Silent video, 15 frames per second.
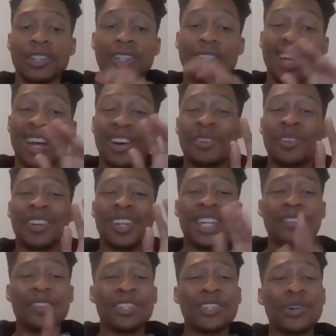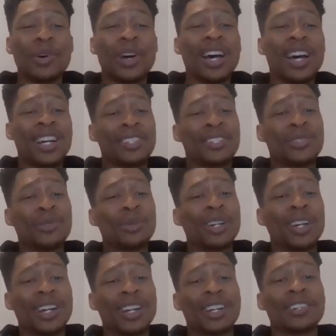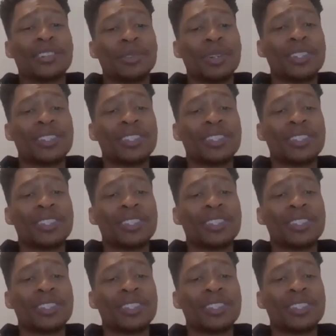Now, even though I do kind of agree,